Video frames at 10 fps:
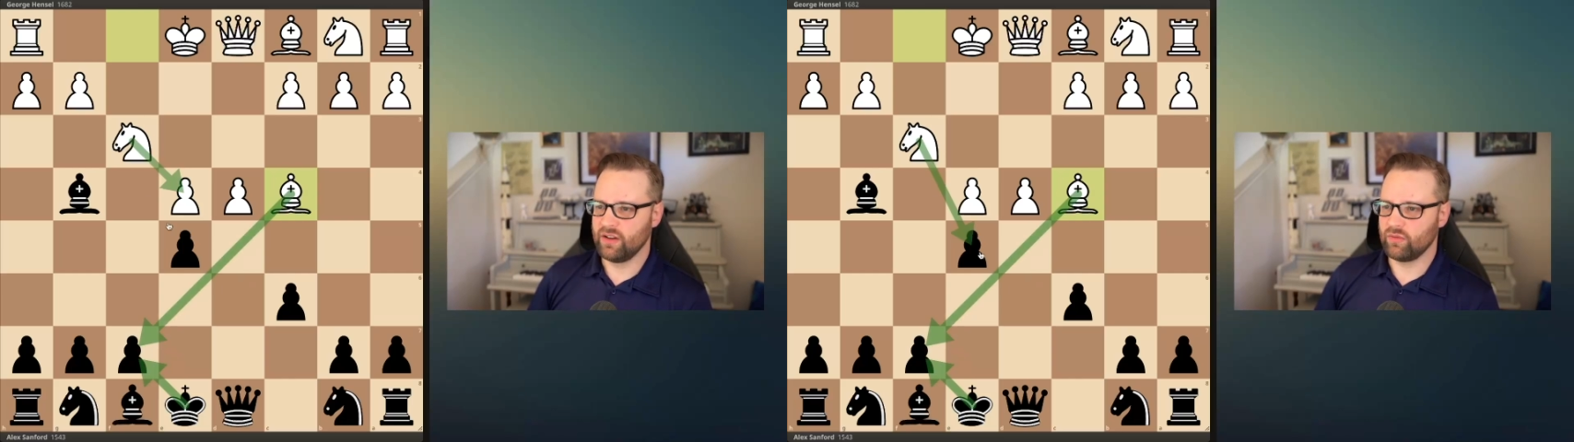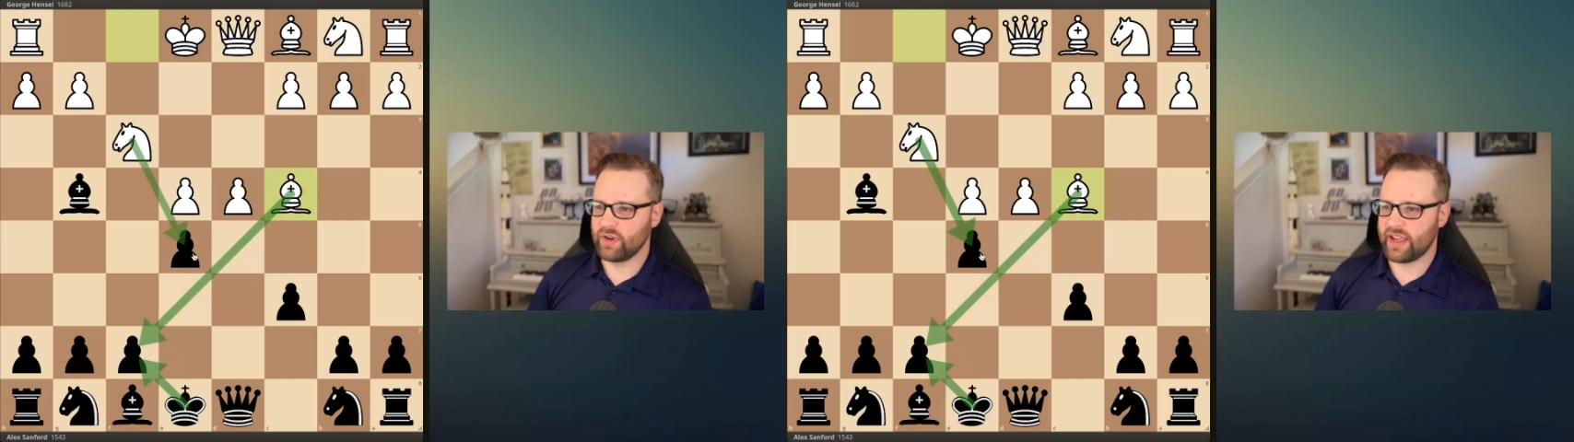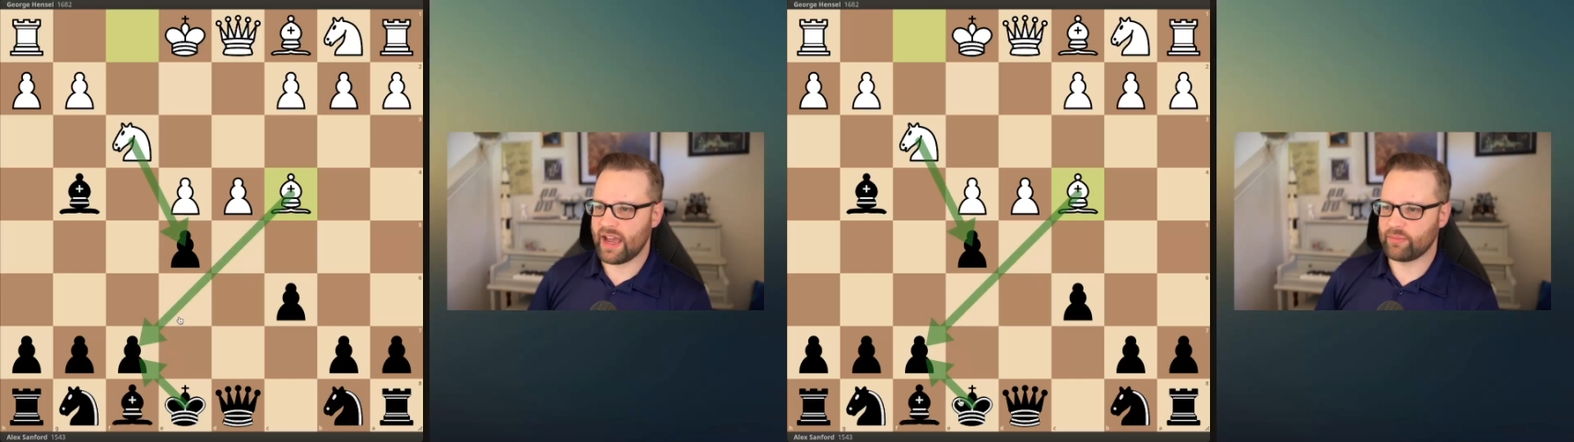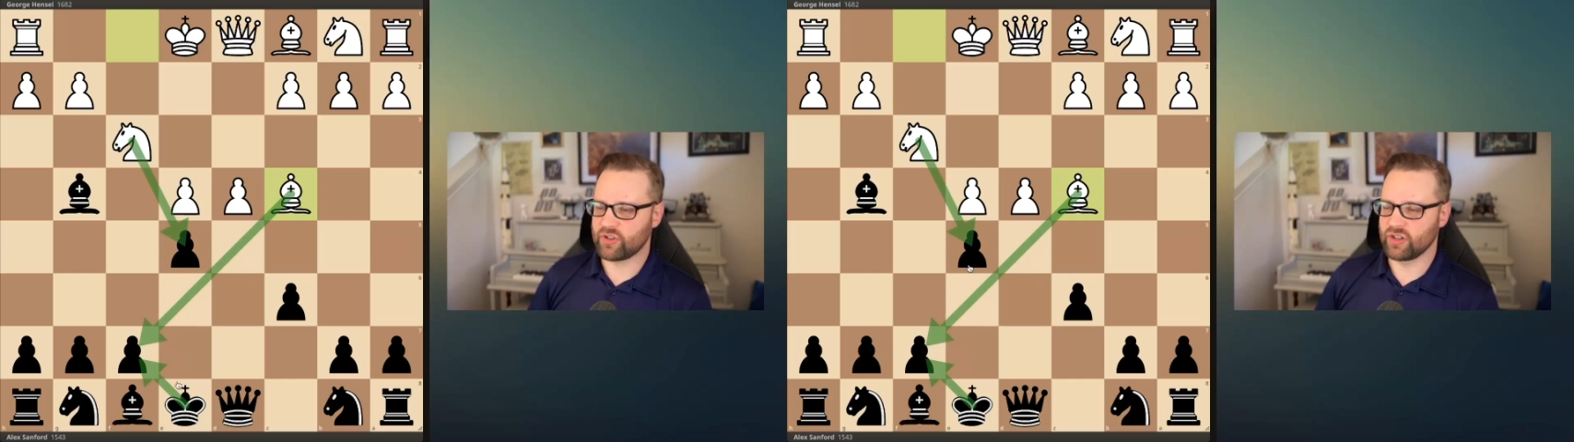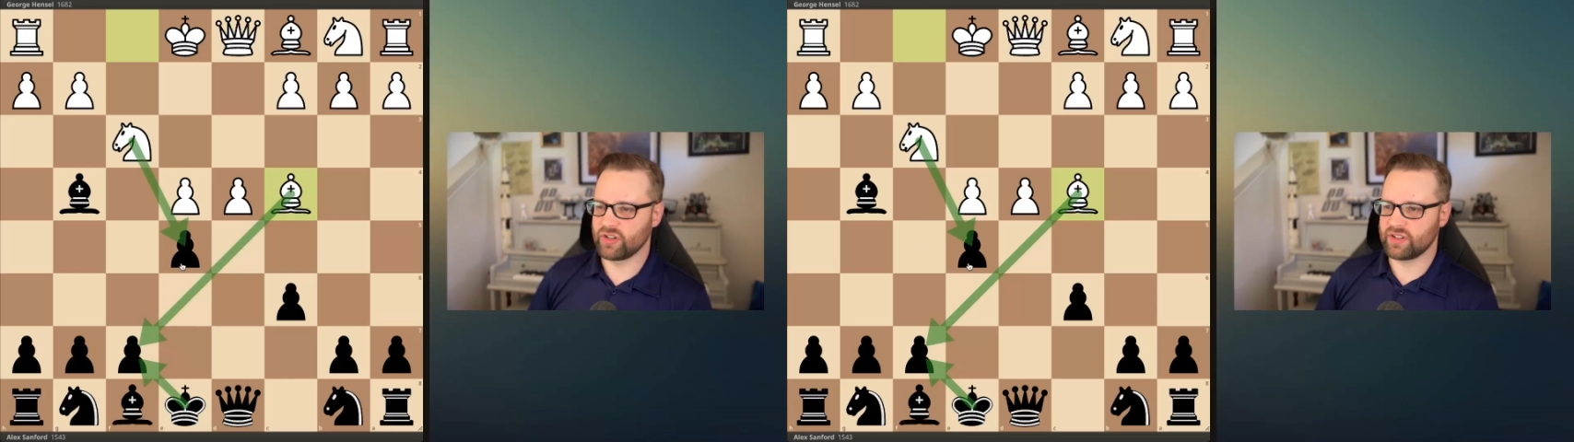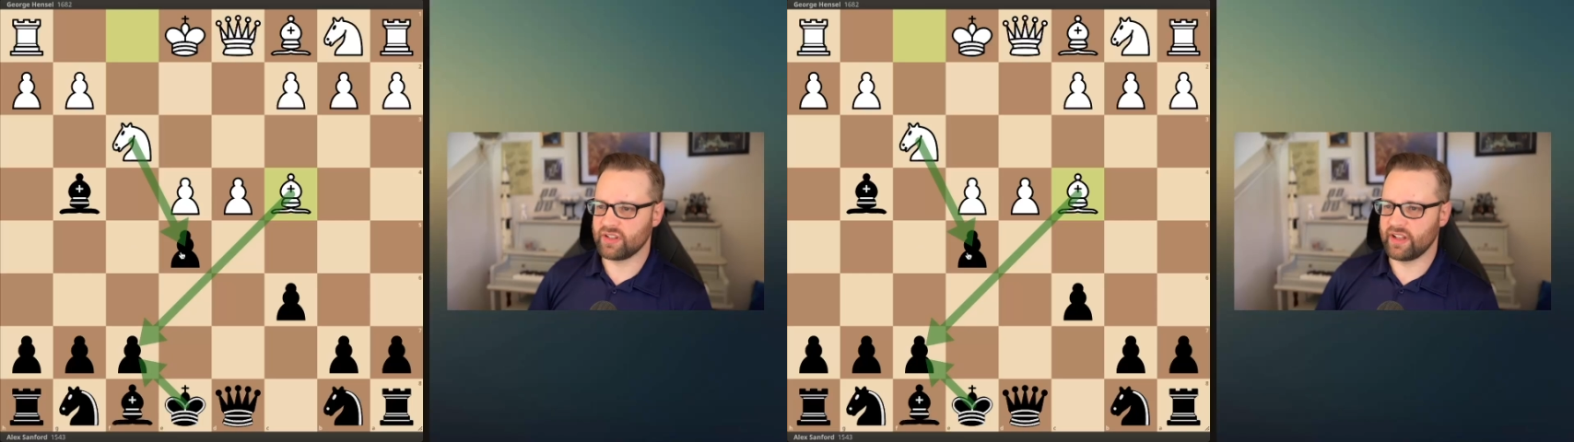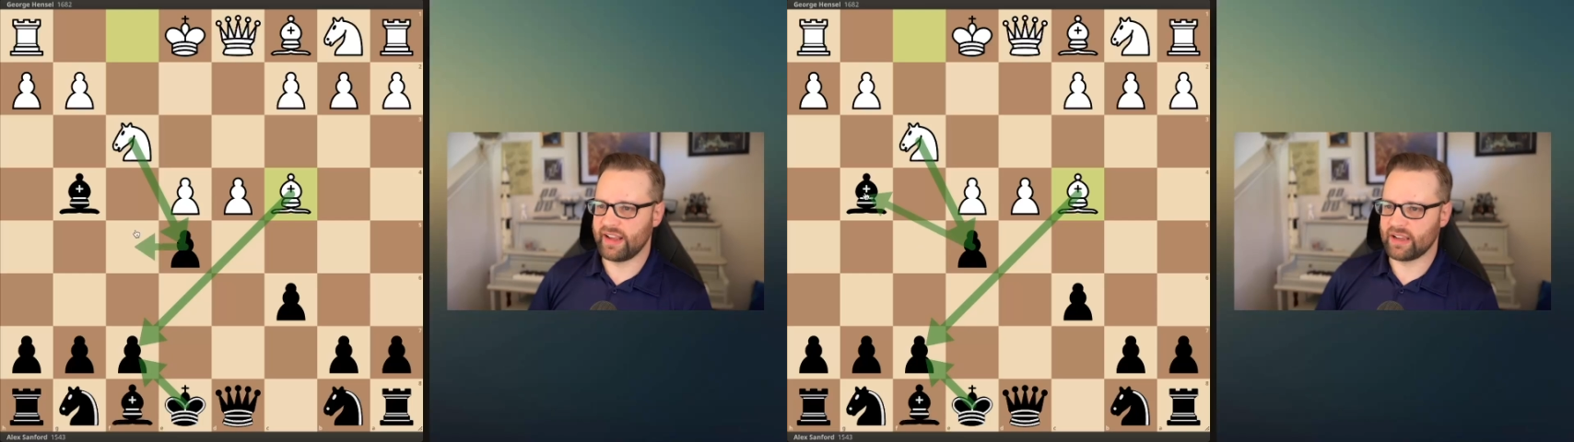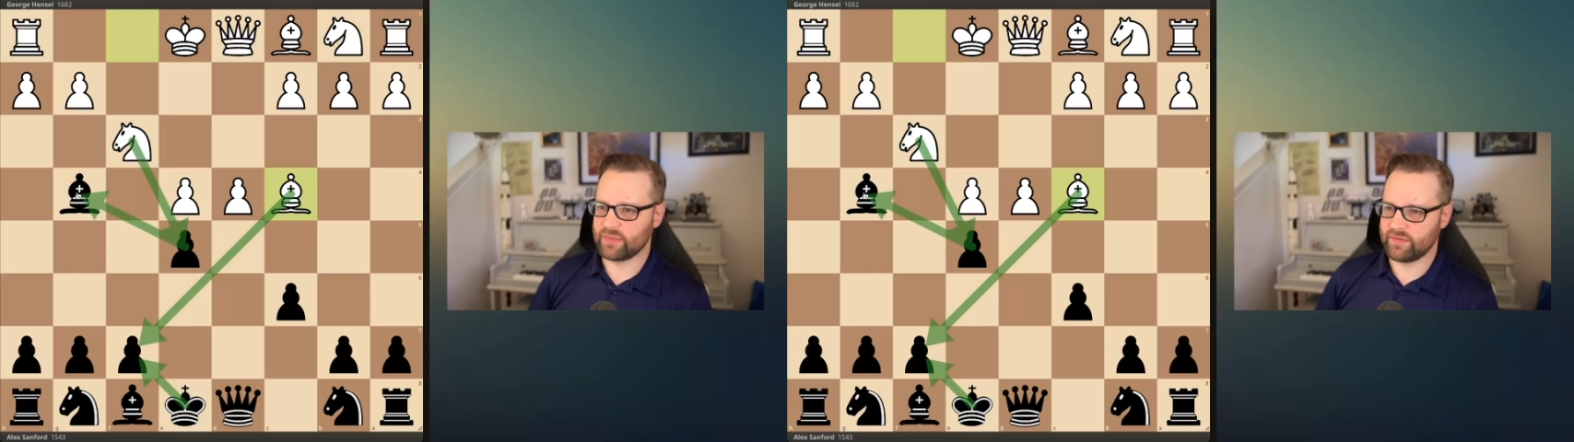recaptures, the knight comes in